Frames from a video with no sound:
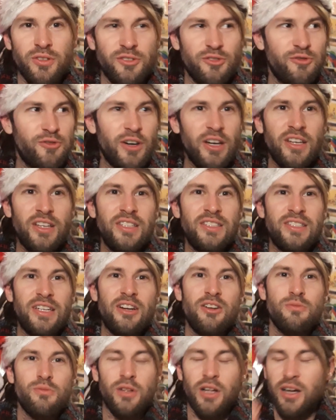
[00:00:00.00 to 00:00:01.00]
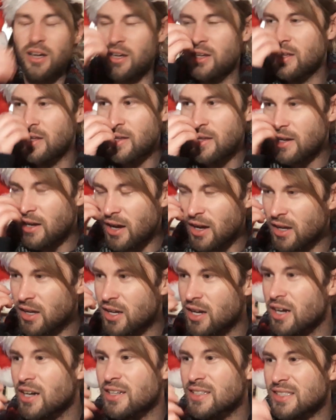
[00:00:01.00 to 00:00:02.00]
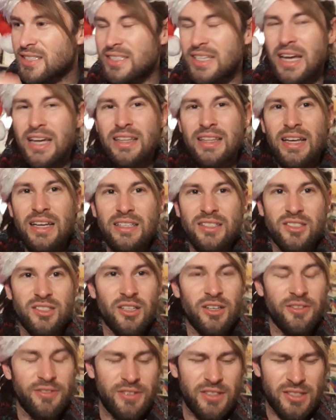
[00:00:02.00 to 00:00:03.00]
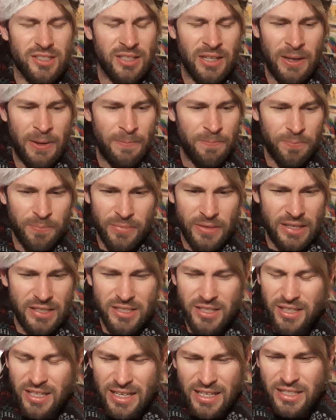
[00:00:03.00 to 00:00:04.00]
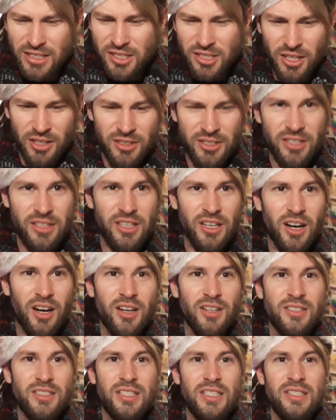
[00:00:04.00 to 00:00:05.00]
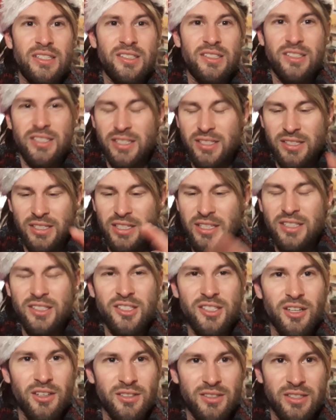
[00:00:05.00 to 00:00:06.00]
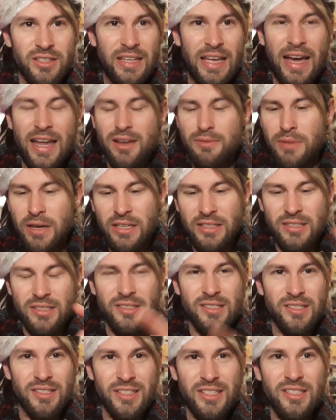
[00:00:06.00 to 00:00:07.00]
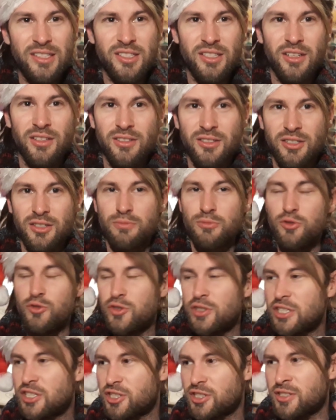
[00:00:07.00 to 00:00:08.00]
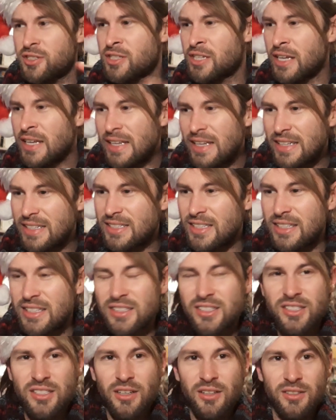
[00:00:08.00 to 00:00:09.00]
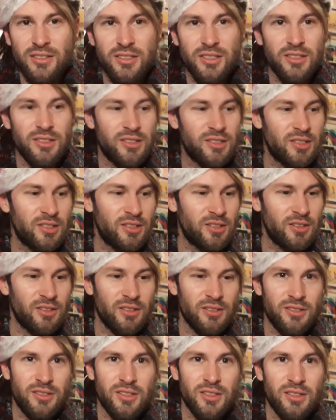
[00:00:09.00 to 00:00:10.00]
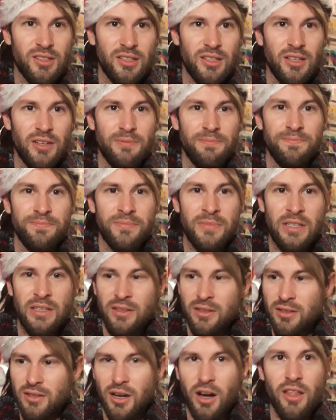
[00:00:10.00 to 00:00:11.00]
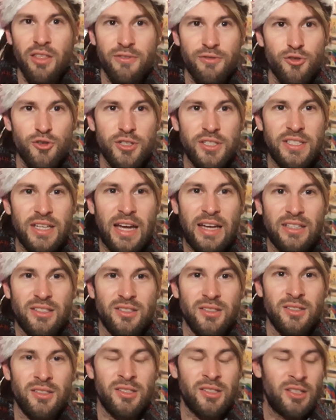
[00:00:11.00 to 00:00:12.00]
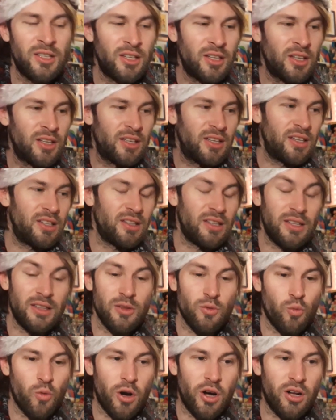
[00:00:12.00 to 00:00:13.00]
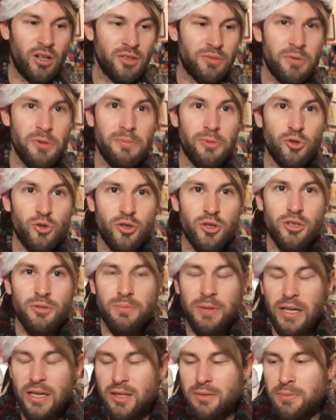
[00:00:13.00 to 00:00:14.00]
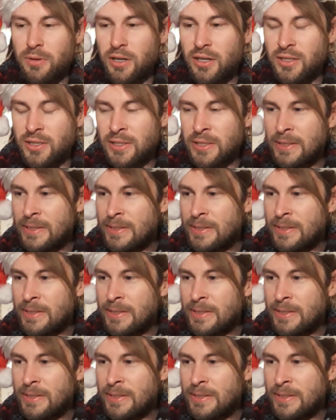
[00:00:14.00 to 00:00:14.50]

It's fucking terrible. I can't stand that stuff. It's an insult to the artists. It's an insult to the animators. It's an insult to the musicians. It's an insult to the other voice actors in the world, people who could play the part.